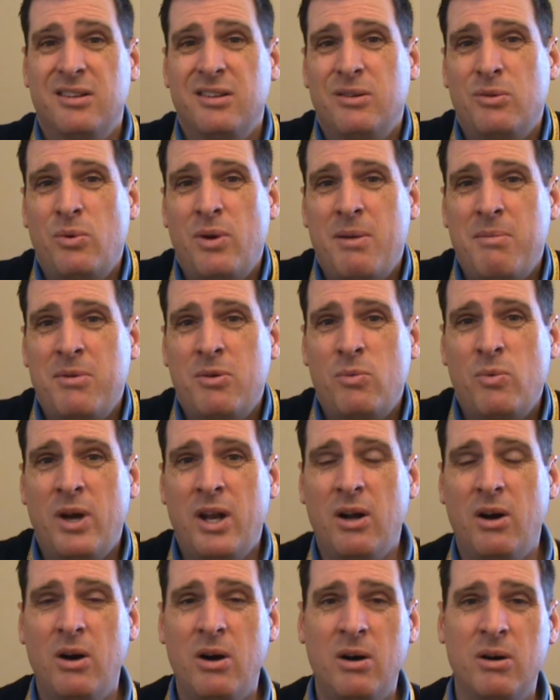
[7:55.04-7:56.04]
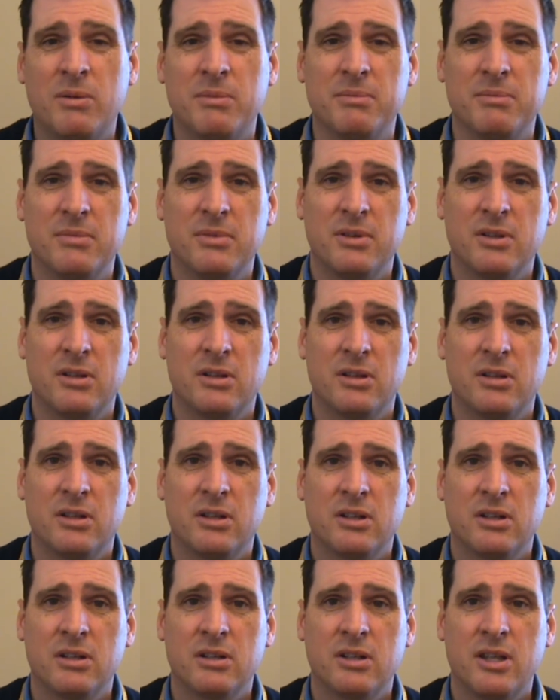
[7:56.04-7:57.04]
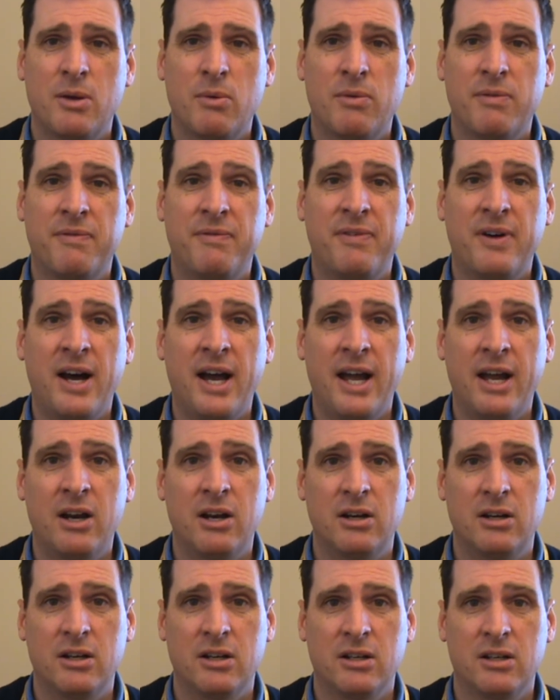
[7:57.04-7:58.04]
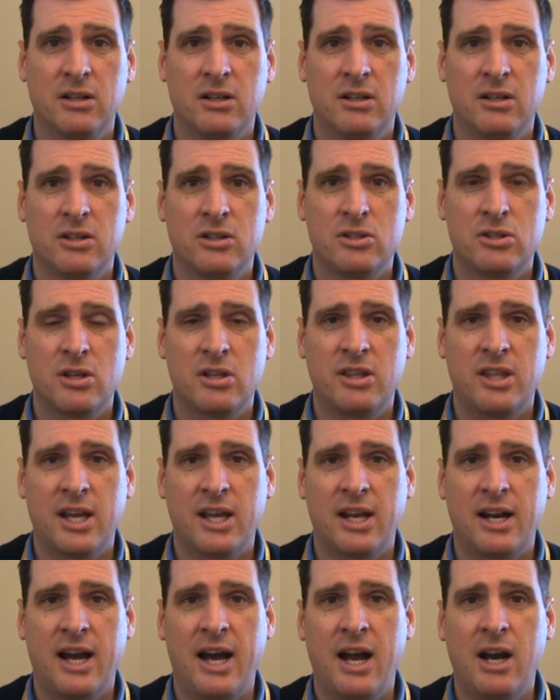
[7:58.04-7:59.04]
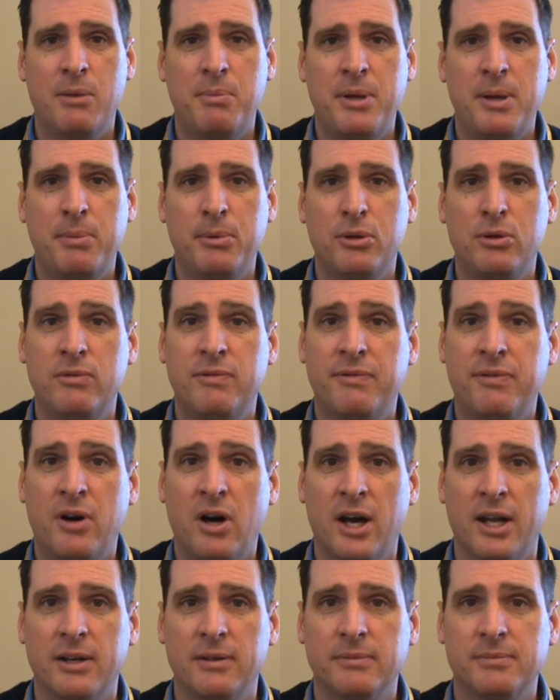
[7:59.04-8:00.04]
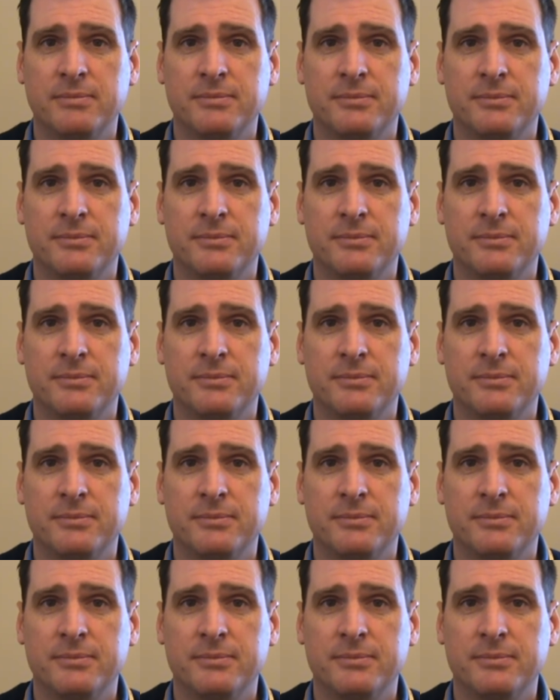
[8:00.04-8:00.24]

the women went home. They were fired so that they could hire people who'd fought.